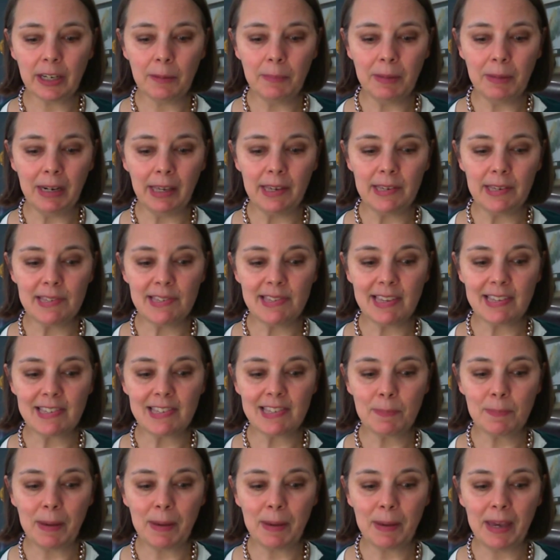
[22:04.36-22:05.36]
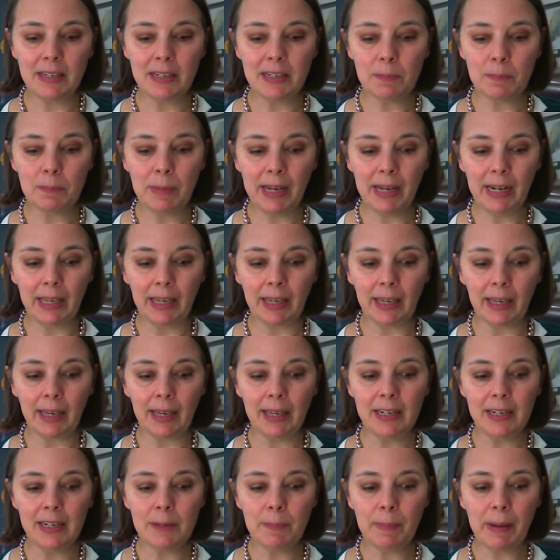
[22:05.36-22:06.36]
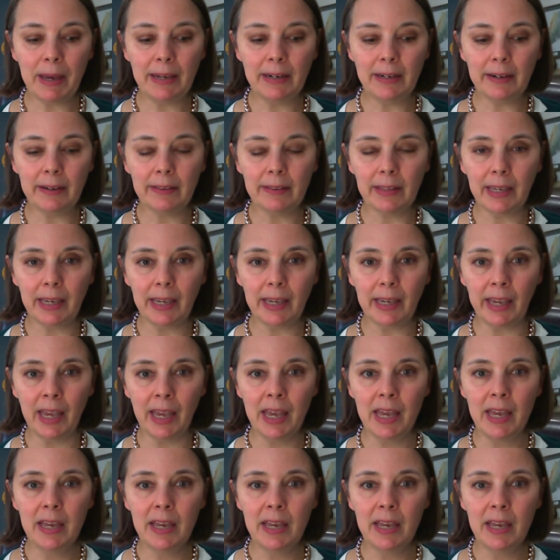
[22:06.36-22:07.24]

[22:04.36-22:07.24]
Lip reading: committees that spend money independently